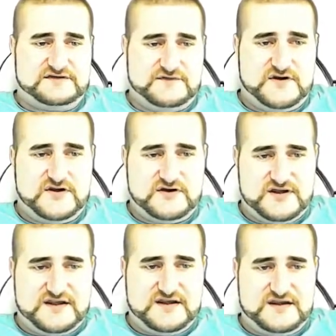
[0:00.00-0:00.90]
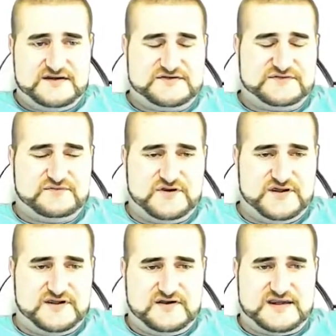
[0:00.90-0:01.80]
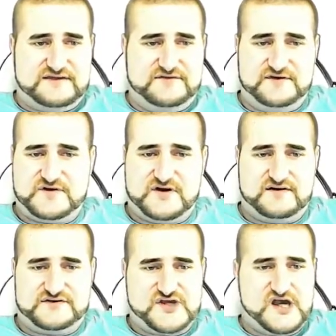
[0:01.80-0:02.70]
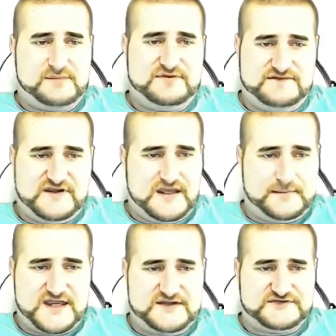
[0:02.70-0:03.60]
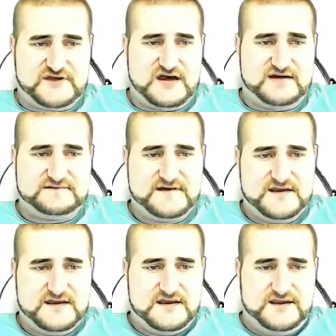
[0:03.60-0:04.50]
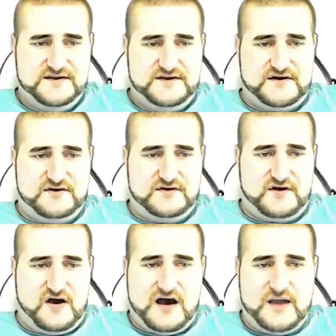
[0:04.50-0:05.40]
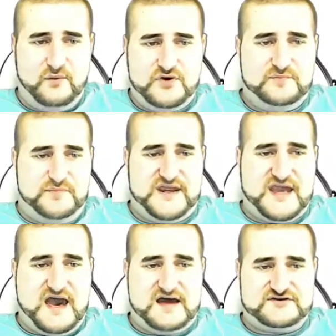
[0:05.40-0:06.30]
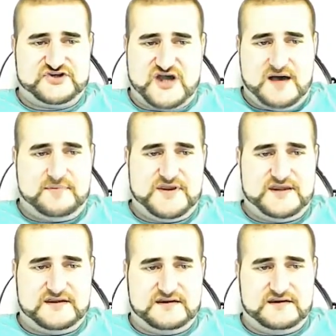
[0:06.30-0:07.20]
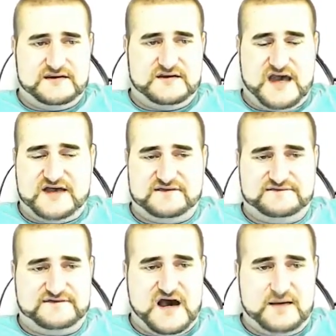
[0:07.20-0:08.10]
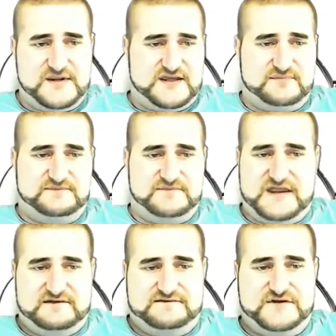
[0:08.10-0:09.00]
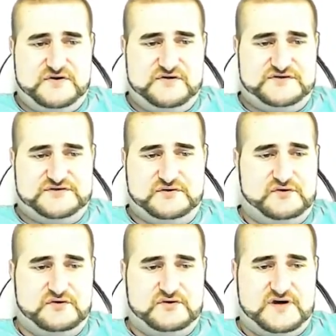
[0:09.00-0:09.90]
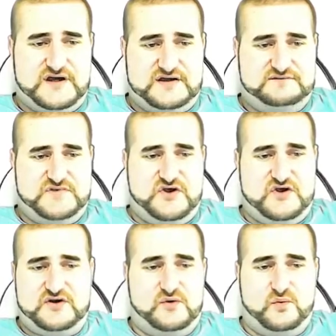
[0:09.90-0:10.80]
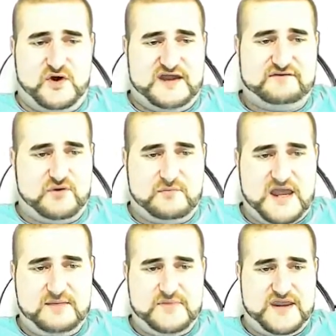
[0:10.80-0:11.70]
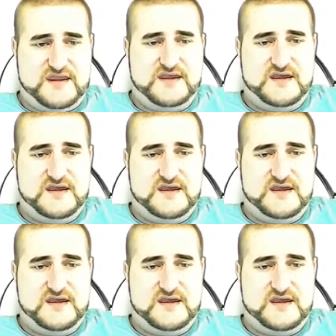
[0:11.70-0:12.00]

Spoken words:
video, it's really like if you've got a sharpened BMA staff, I wouldn't be out sharpening, farming a infused or a Nern or whatever it may be